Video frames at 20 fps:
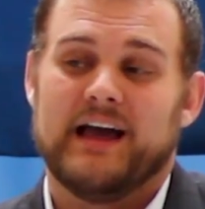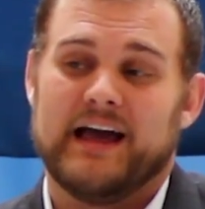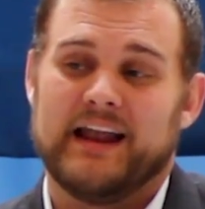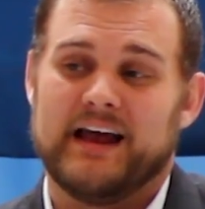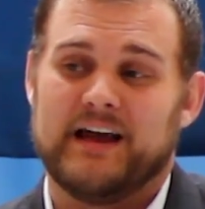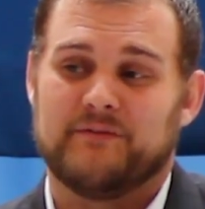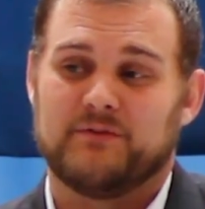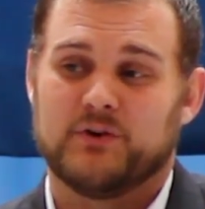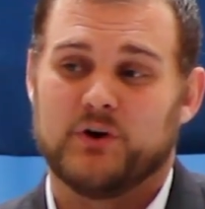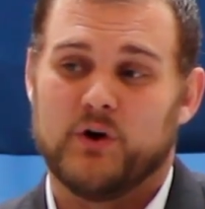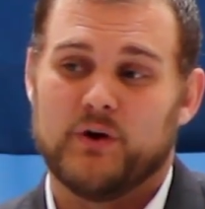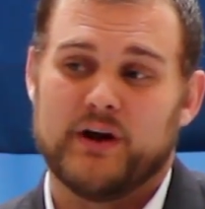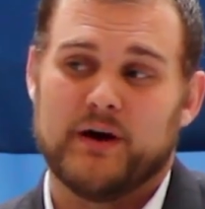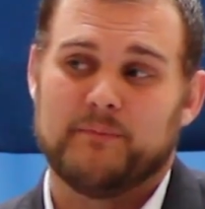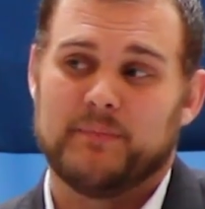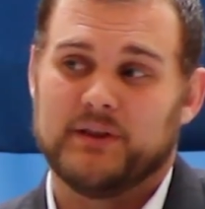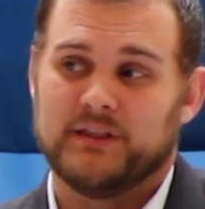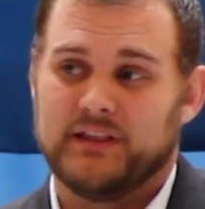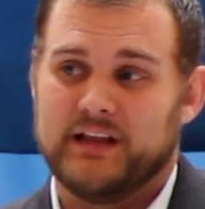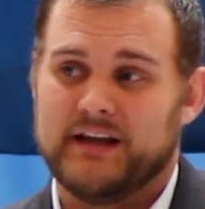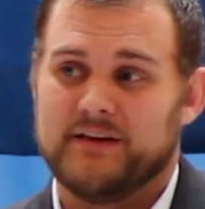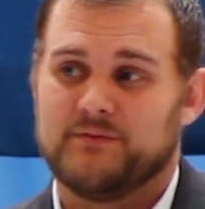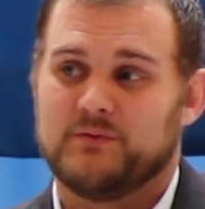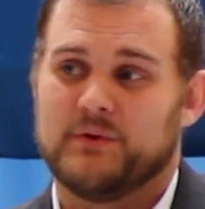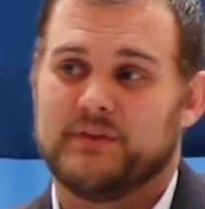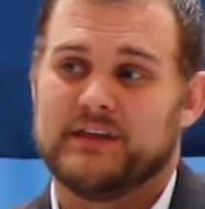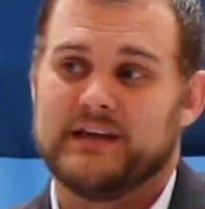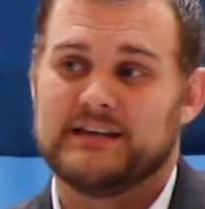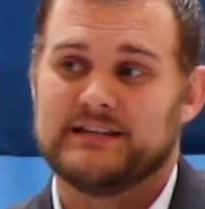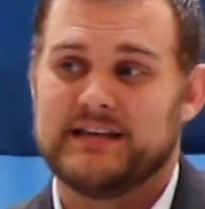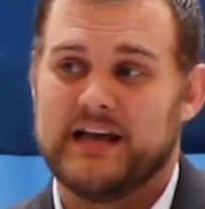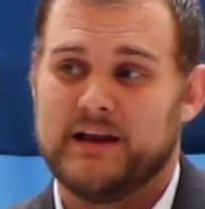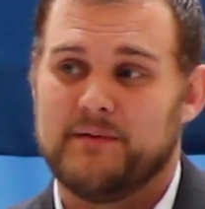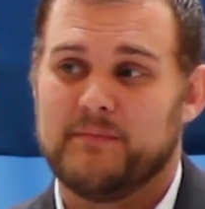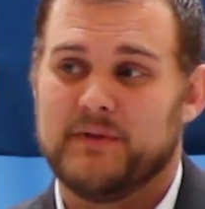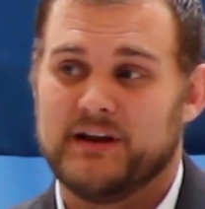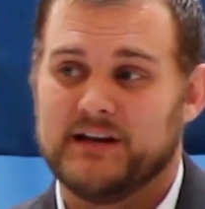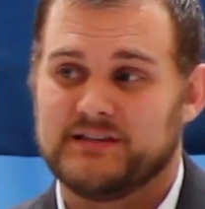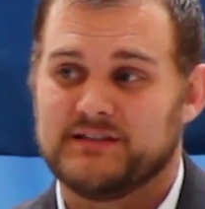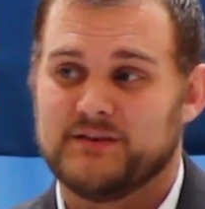and I've grown up and lived within
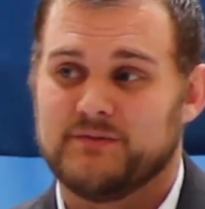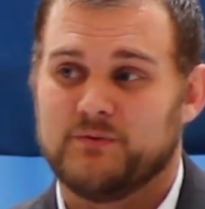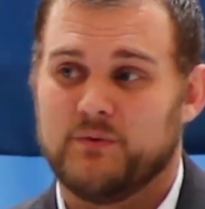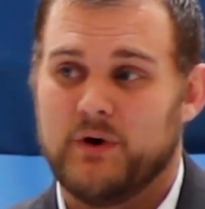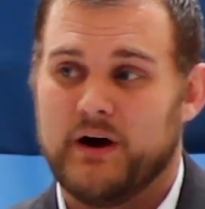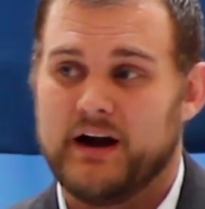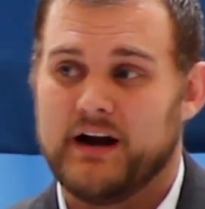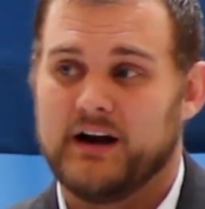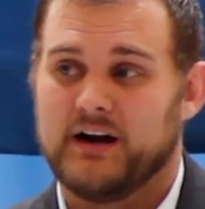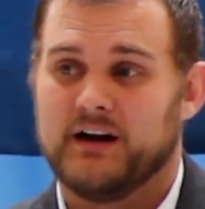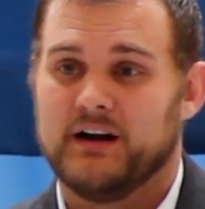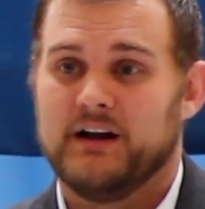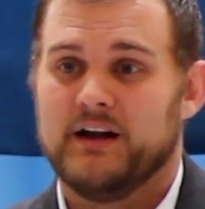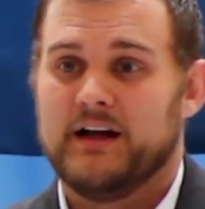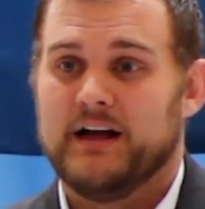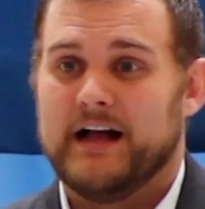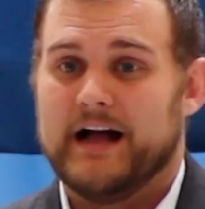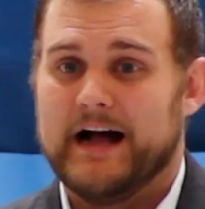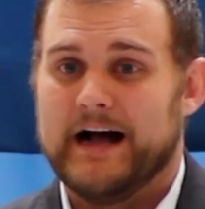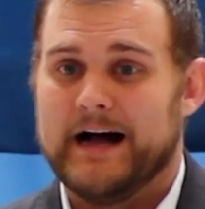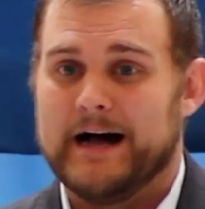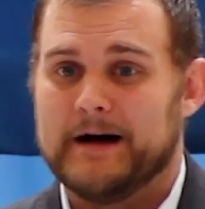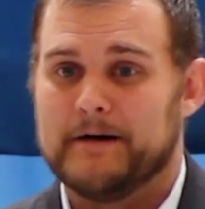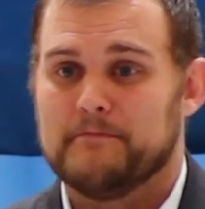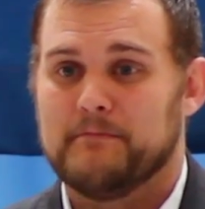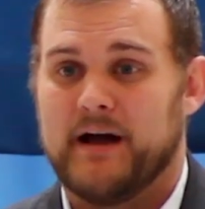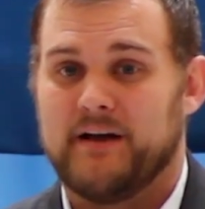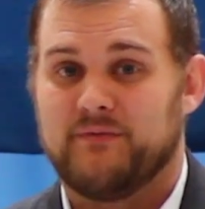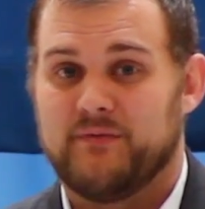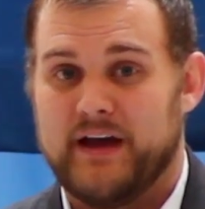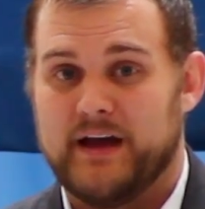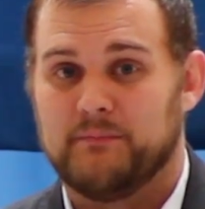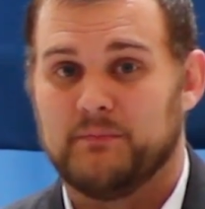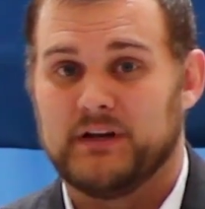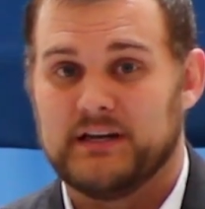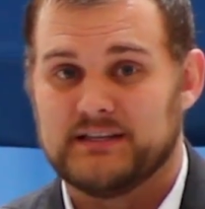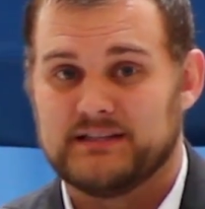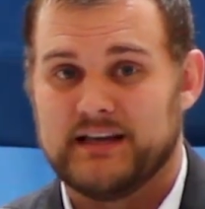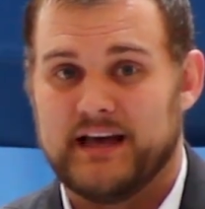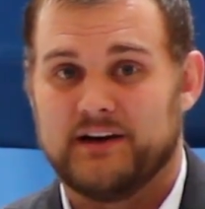10 minutes of where uh, my
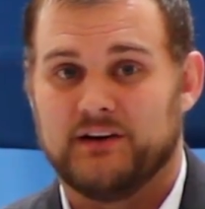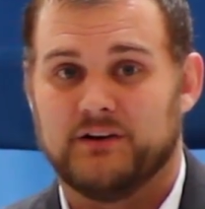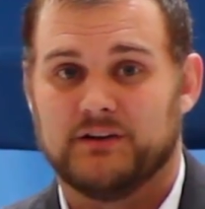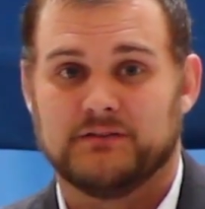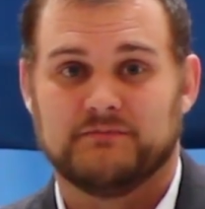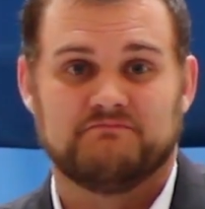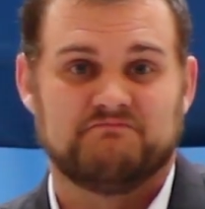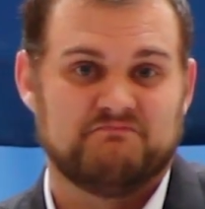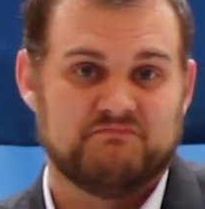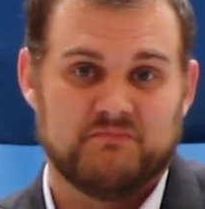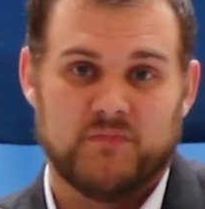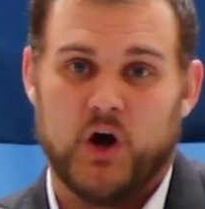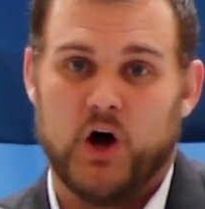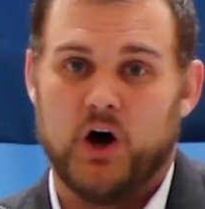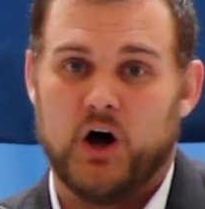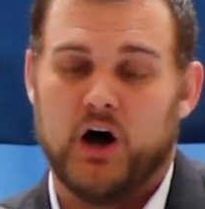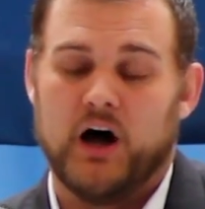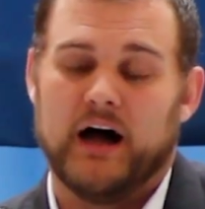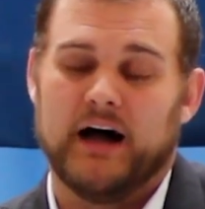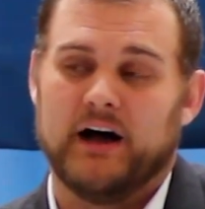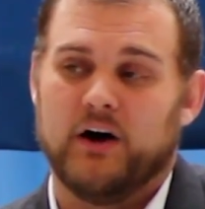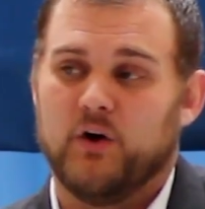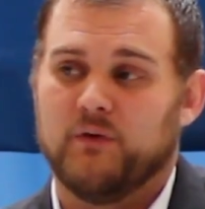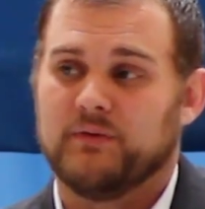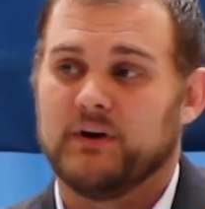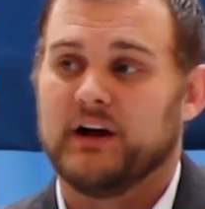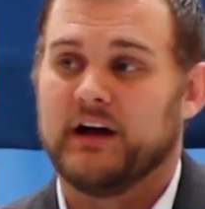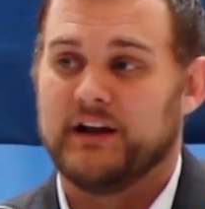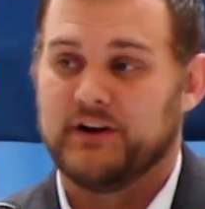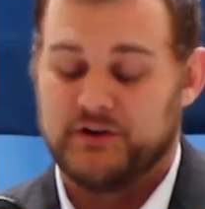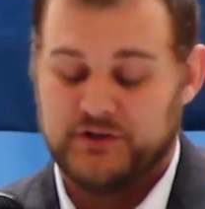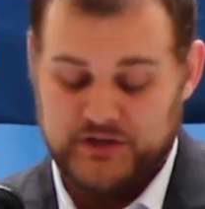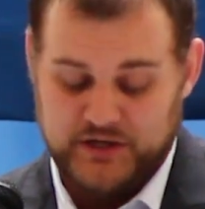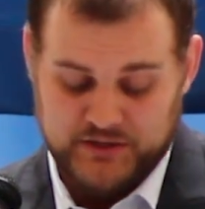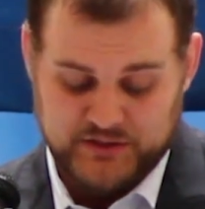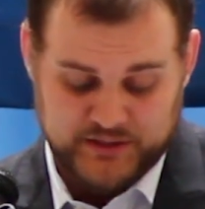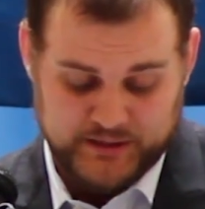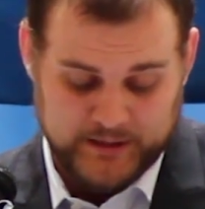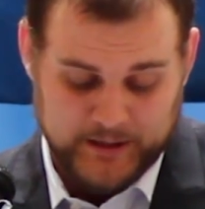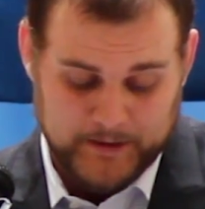family settled uh, over 100
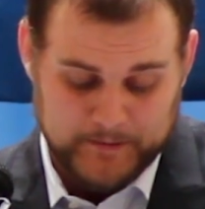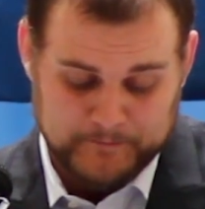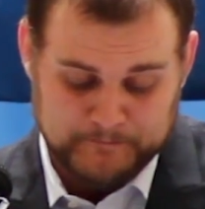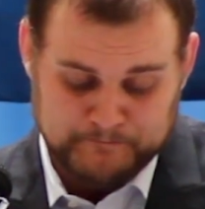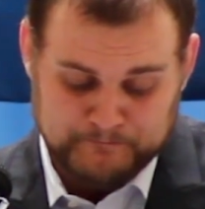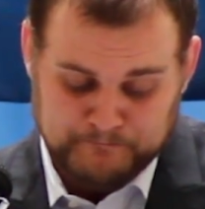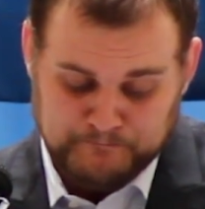years ago.